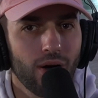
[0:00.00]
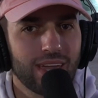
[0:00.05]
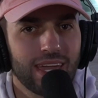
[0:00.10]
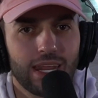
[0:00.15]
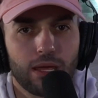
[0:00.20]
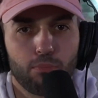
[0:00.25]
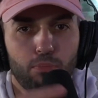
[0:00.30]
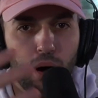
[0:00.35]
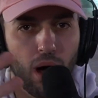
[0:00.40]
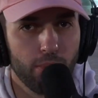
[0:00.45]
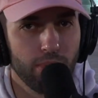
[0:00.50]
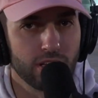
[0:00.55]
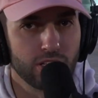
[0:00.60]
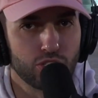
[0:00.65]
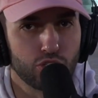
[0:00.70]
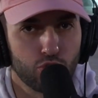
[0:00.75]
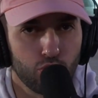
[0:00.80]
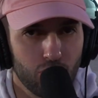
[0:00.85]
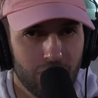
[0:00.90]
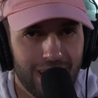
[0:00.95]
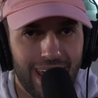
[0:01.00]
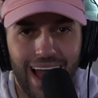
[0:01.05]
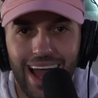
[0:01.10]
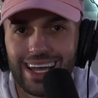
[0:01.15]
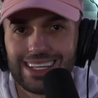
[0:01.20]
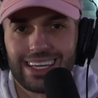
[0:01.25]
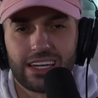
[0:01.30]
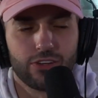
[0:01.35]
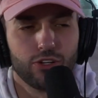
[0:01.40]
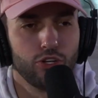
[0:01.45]
getting public
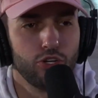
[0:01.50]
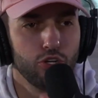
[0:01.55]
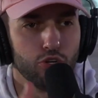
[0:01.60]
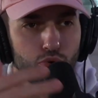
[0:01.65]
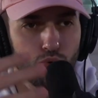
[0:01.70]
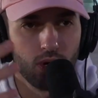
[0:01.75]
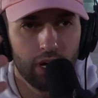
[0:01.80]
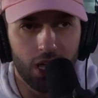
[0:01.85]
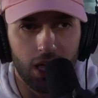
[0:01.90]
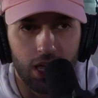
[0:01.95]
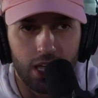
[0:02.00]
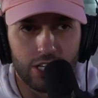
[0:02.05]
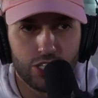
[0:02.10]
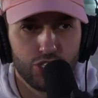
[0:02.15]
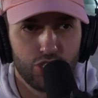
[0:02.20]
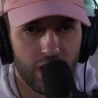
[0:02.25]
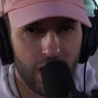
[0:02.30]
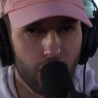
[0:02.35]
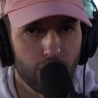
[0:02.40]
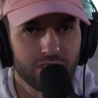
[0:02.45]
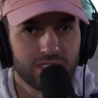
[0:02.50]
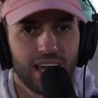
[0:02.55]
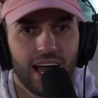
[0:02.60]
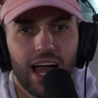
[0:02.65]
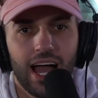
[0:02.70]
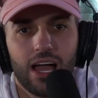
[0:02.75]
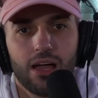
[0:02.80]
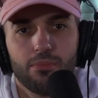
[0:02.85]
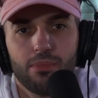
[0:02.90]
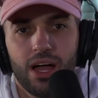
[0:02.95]
scrutinized, had to do jail
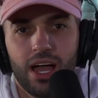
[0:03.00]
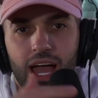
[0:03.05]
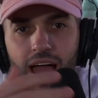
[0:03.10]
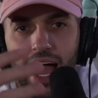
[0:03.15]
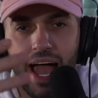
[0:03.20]
time,